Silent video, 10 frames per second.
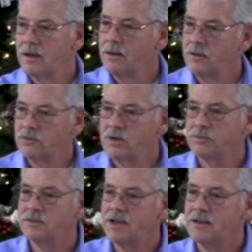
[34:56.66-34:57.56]
The
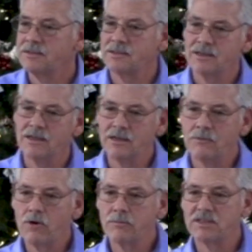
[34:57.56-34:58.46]
scripture tells us in,
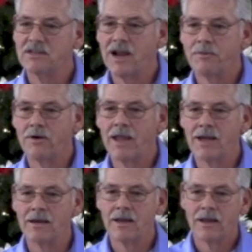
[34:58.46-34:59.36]
in Romans chapter
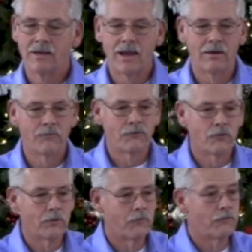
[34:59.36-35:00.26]
8 that for,